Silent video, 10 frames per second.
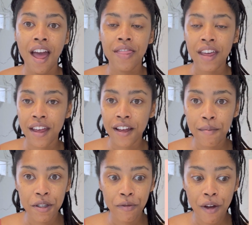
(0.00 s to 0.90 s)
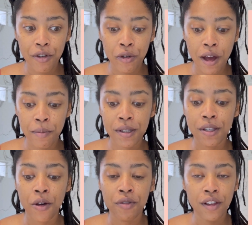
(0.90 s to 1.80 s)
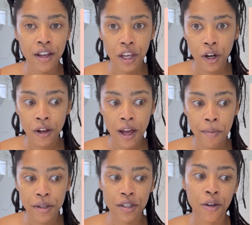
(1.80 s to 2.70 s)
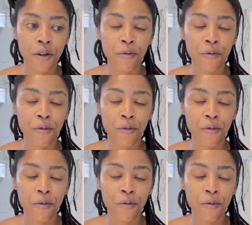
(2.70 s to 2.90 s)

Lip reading: the incomes of revenue episode, the lucky girl episode,